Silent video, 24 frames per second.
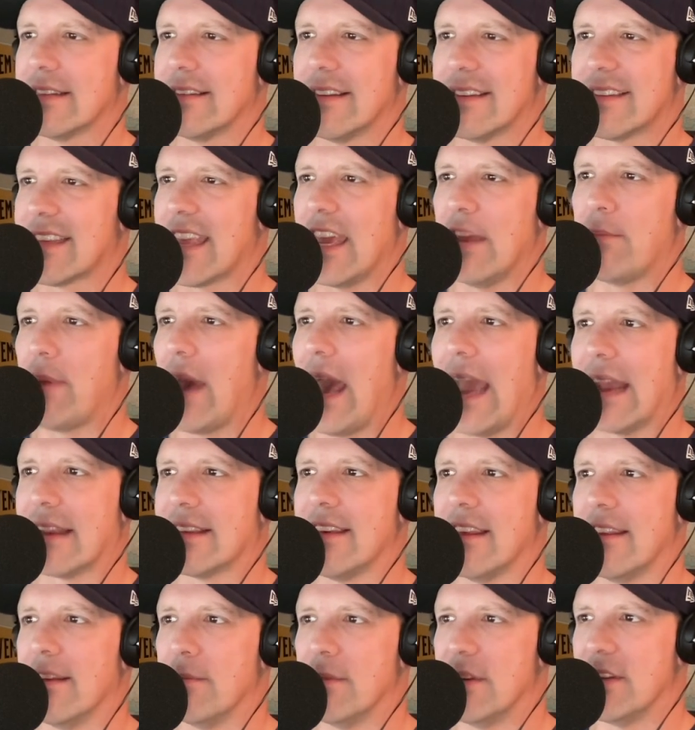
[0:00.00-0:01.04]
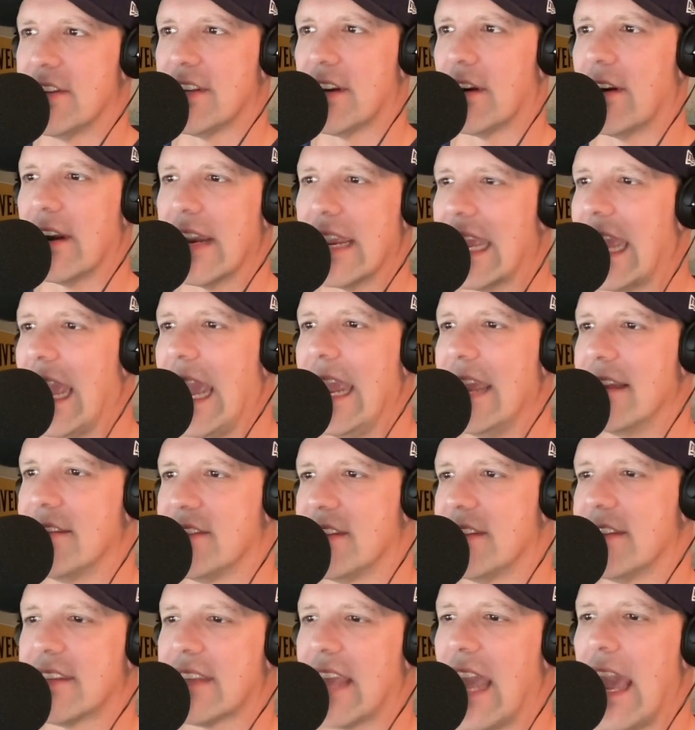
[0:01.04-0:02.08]
let's get back to the
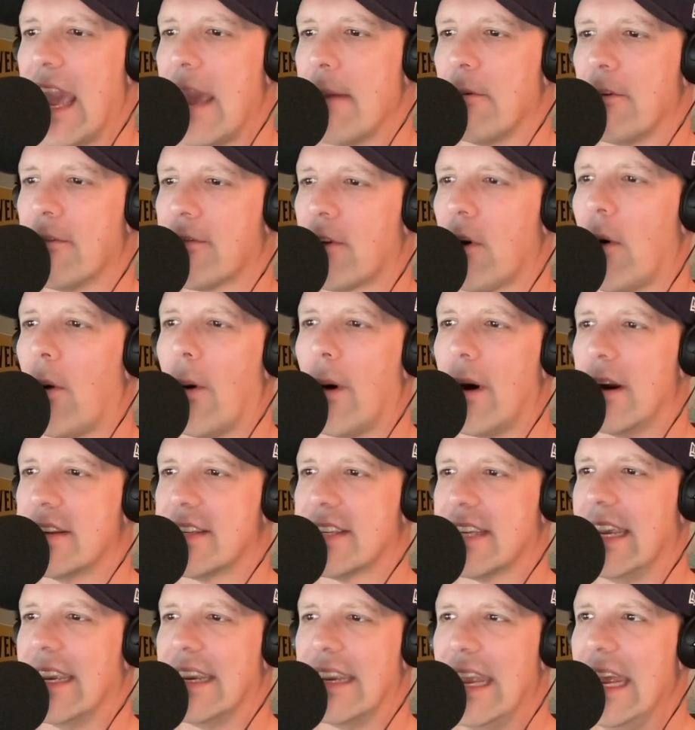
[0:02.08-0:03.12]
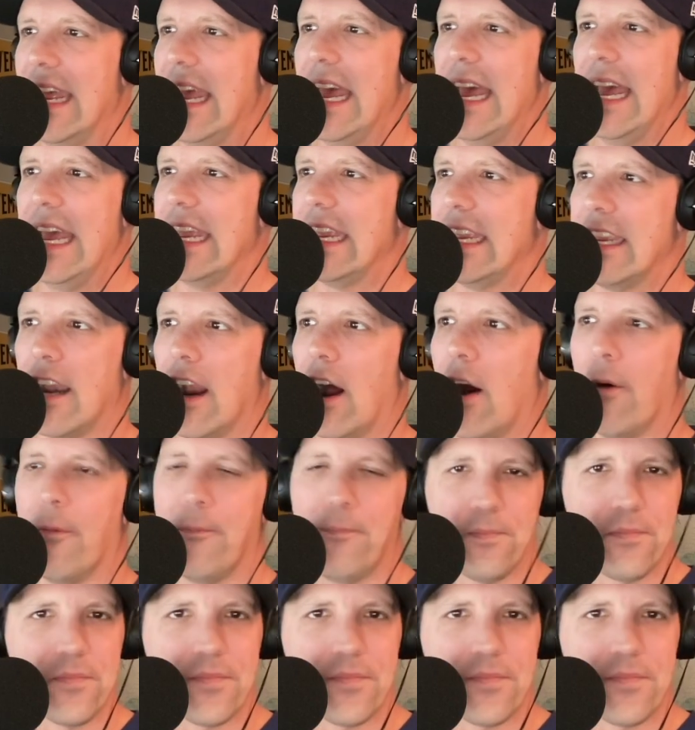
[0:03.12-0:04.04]
Missouri-Kansas game, of course. And, you know,